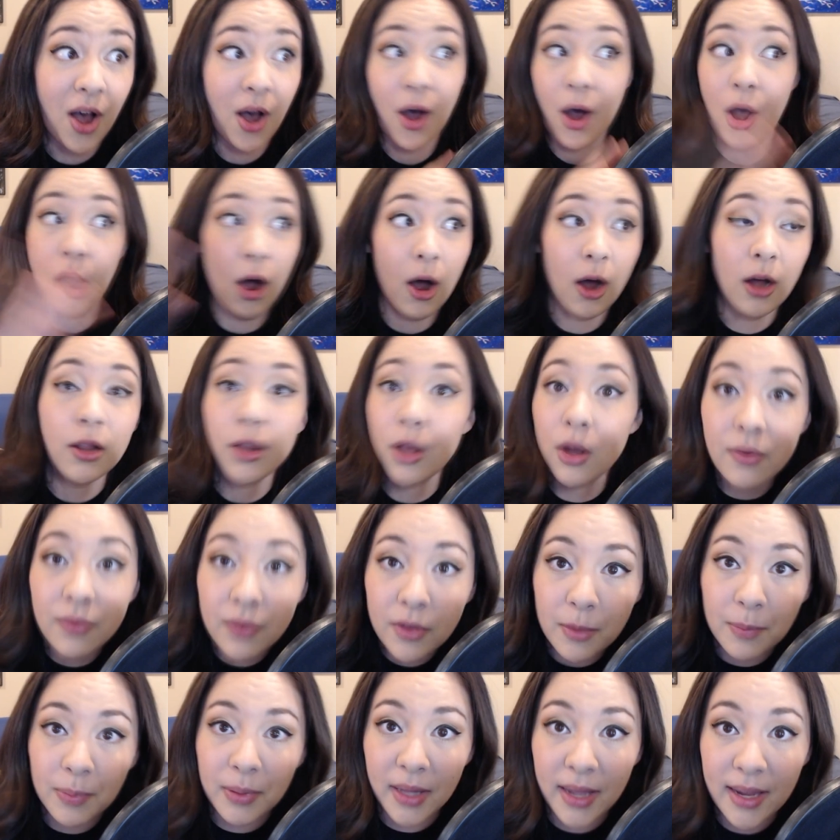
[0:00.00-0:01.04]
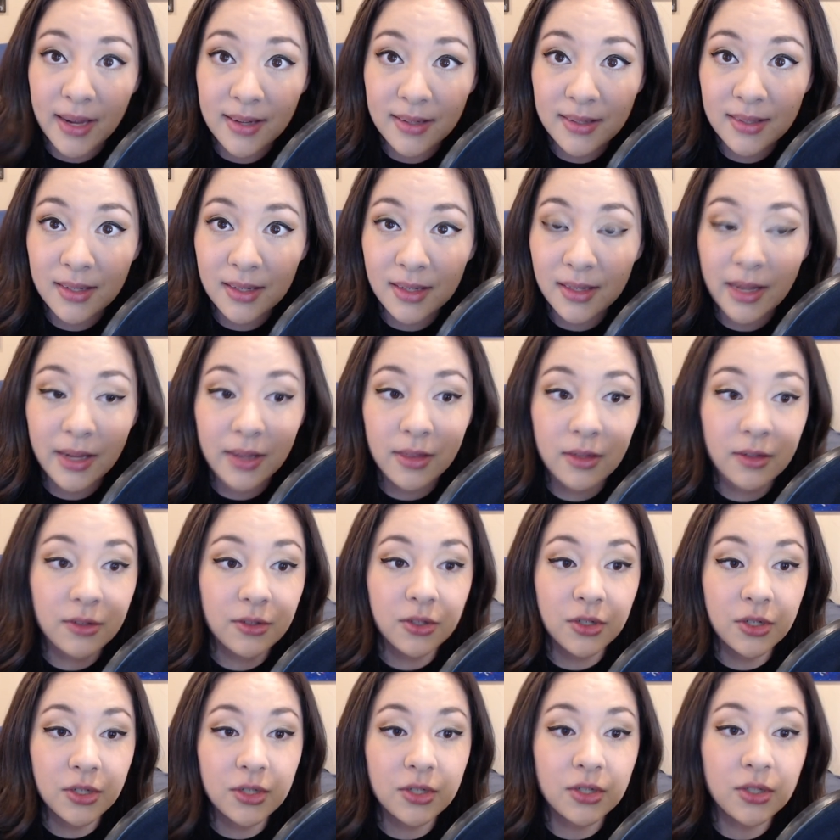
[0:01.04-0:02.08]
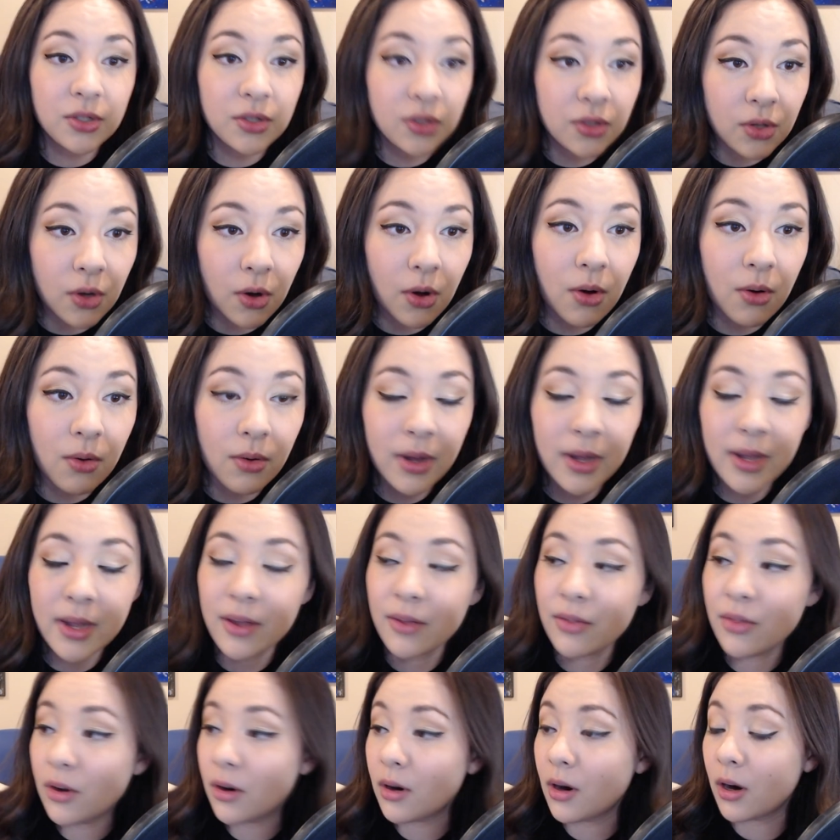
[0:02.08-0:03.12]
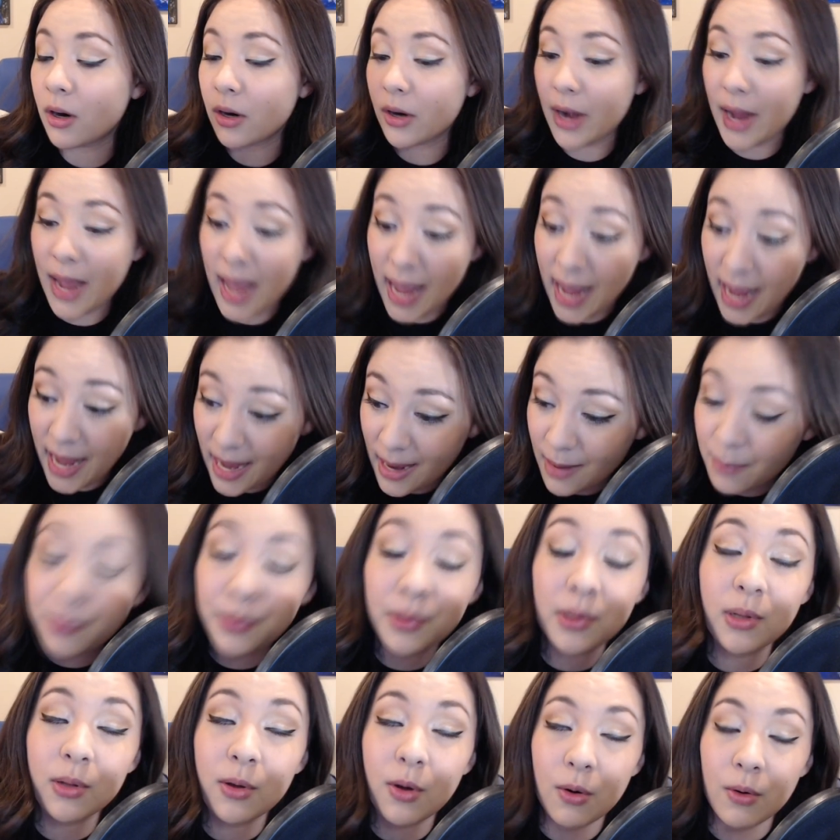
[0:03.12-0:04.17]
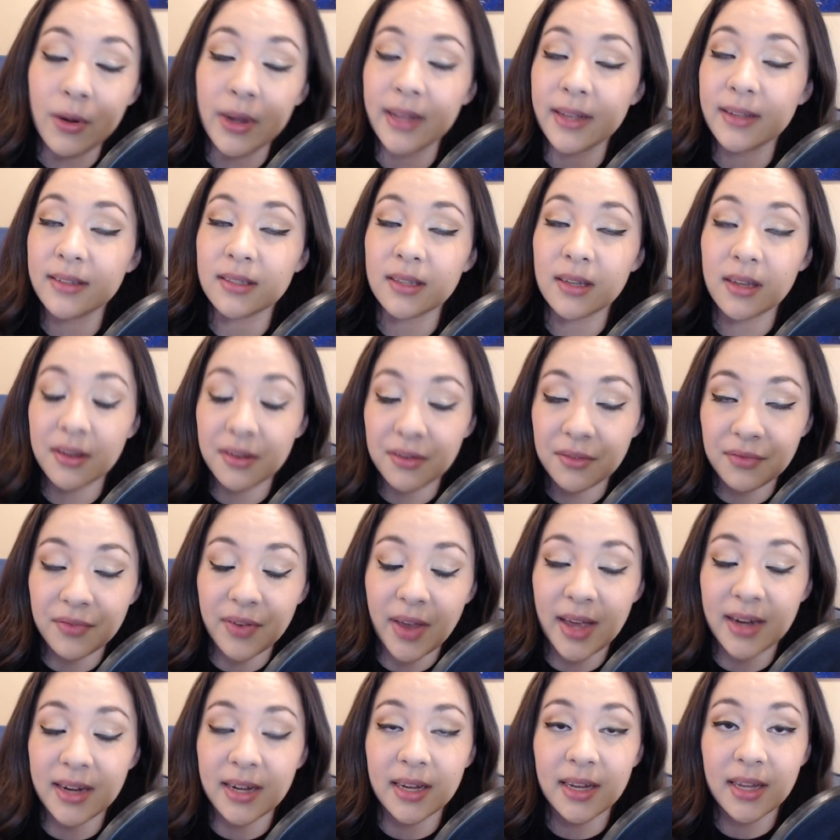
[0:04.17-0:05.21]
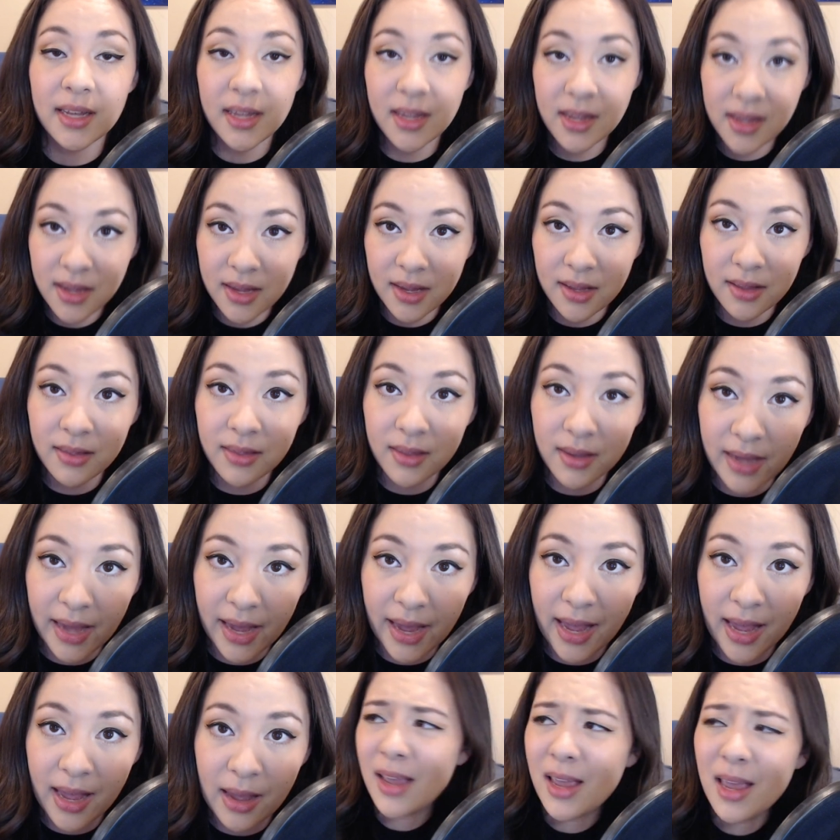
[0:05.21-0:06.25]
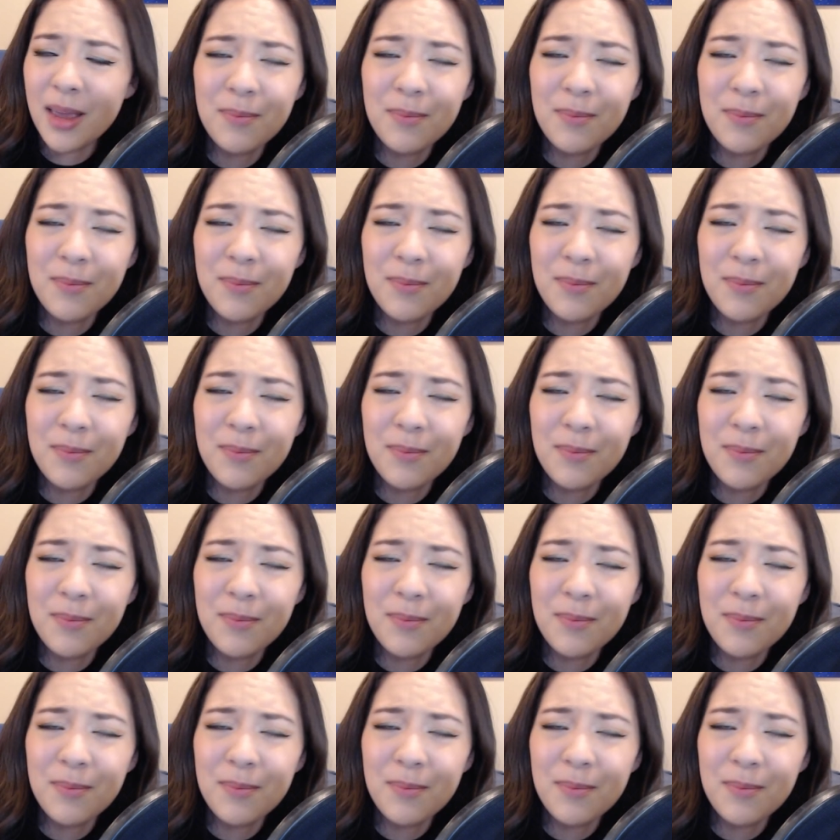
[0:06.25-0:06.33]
all over the place. Like there's just so, there are ample coins and confetti in the game.